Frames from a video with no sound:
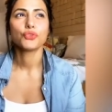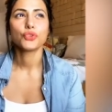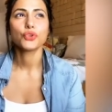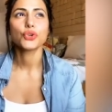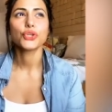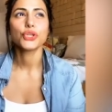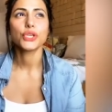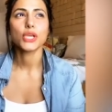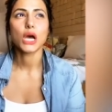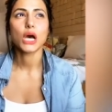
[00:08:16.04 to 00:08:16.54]

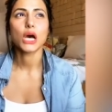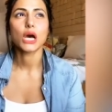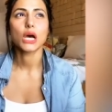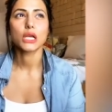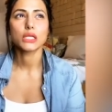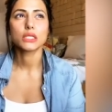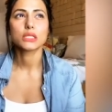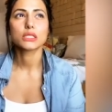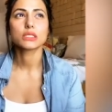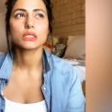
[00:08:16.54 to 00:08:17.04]

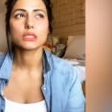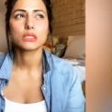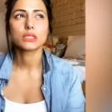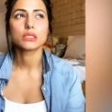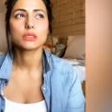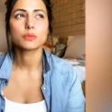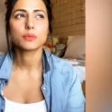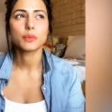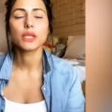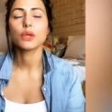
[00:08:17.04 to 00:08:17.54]

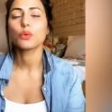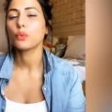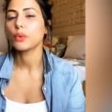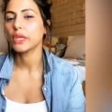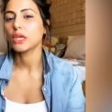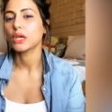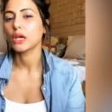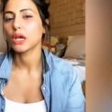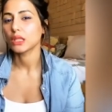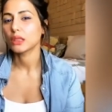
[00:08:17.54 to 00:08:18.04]
It's been a
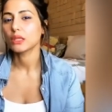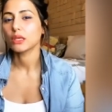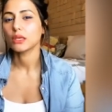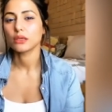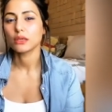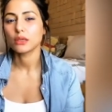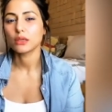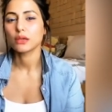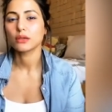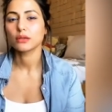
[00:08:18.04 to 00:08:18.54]
week, I
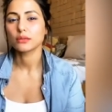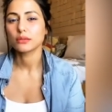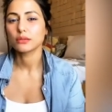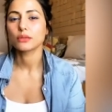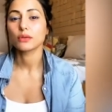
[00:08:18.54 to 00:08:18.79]
think. Yeah.